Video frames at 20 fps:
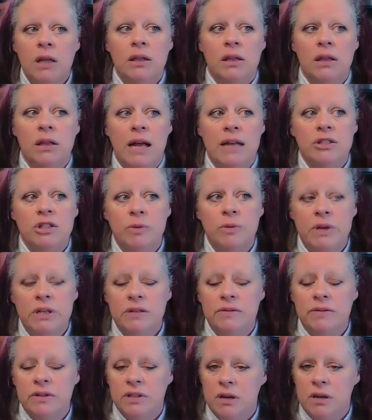The last 2
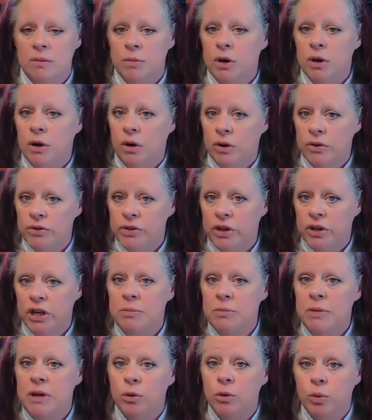weeks of December are also going
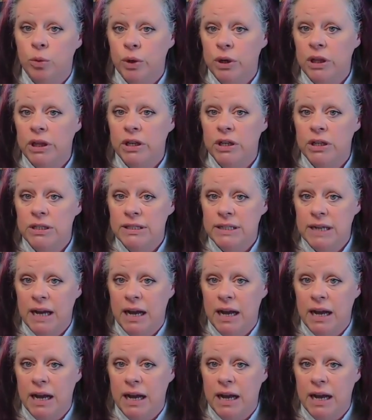to be a really good